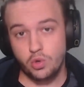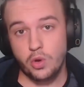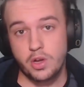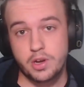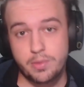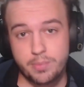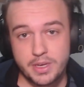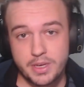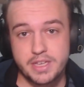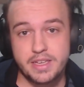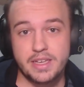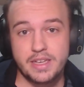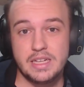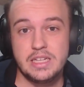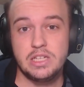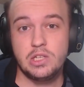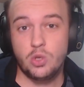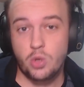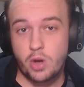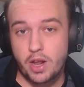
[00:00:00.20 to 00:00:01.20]
are making
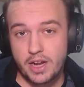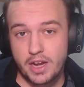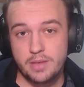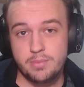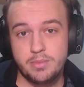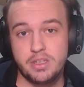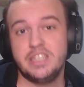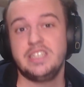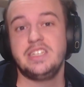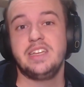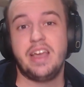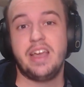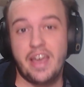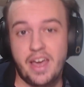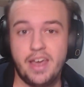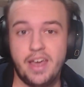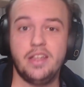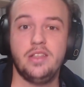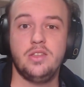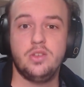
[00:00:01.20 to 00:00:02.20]
your enemies
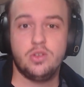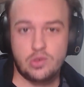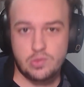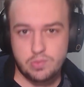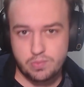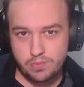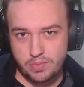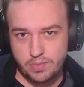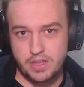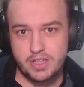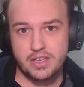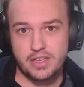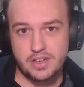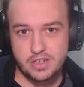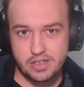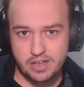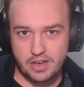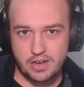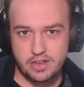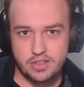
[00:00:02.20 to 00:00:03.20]
and your player
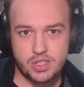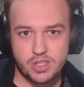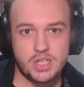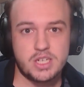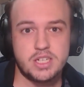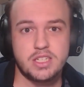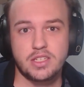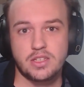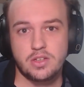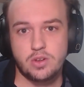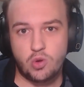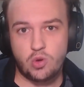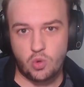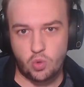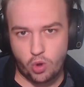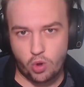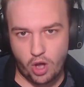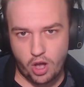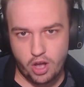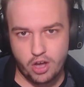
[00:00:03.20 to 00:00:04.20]
characters
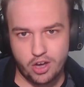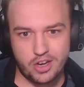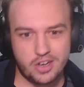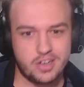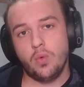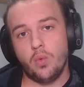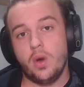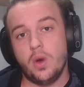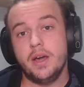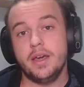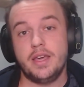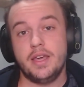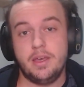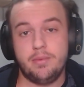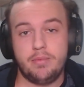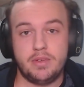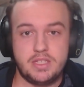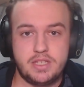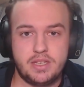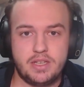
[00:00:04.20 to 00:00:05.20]
wrong. Why am I
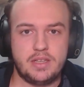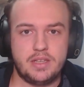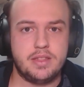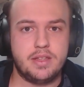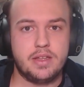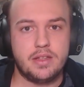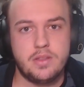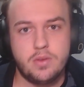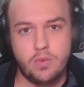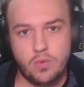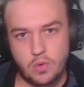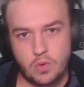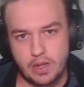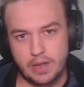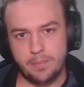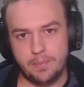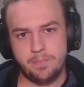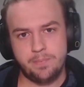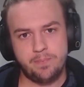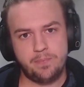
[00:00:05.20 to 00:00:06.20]
saying that?
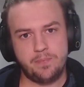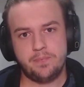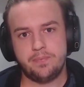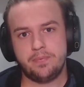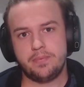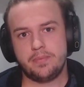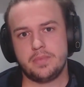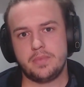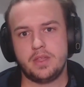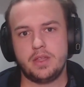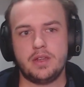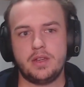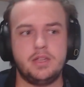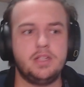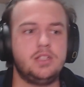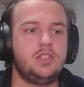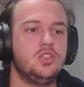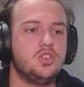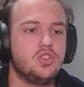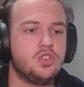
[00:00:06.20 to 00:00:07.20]
Well, let's
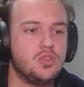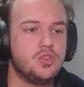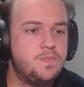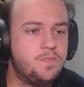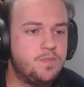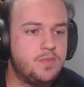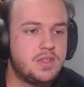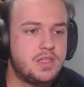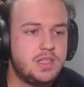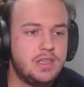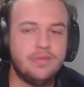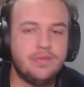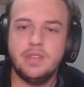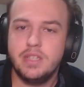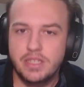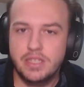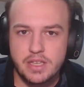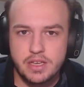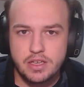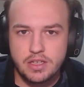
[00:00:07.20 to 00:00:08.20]
just keep
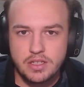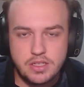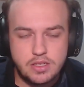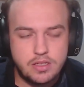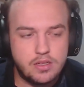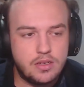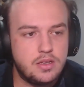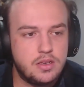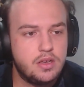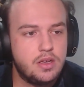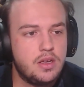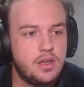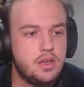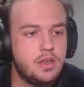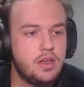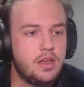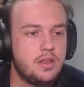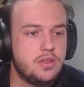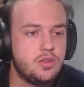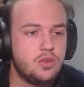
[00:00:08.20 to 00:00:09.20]
this case.
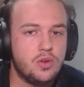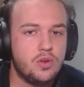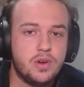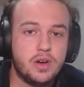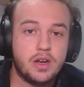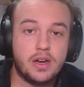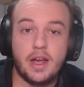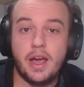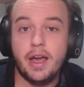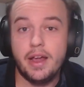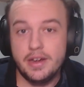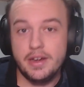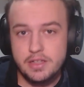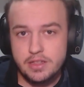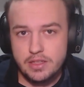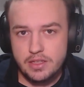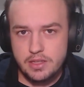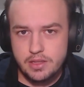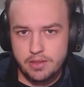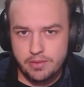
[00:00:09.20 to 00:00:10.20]
You are an
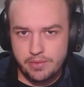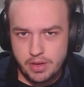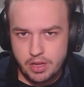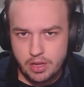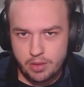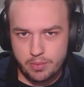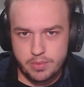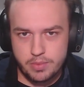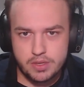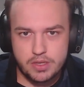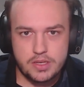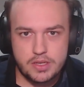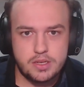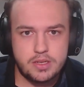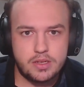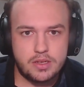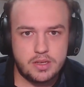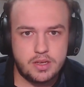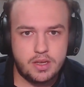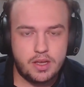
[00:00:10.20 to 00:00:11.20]
indie developer
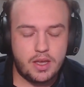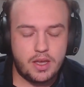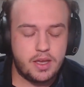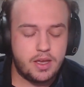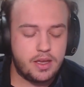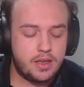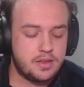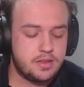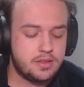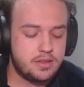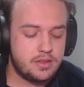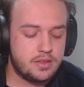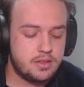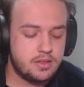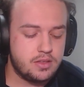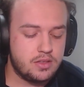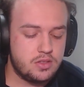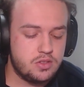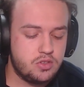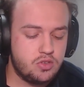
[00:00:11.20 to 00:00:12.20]

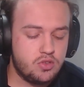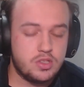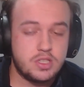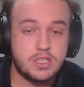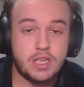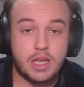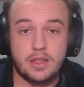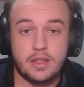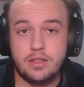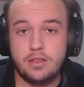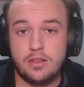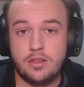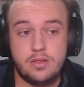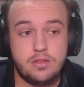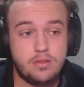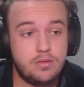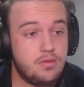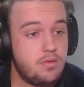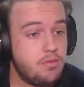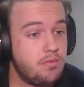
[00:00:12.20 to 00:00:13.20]
and you decided
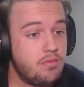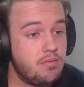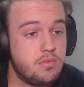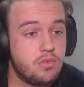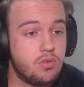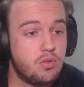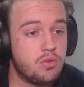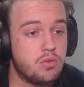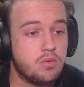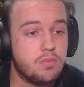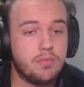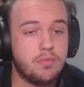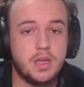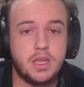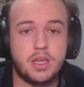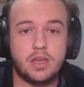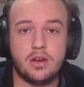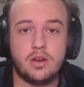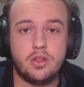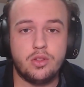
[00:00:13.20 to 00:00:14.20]
to
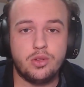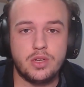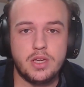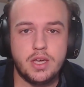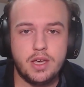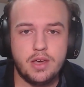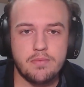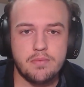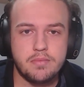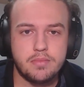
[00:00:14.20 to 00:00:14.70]
make another game.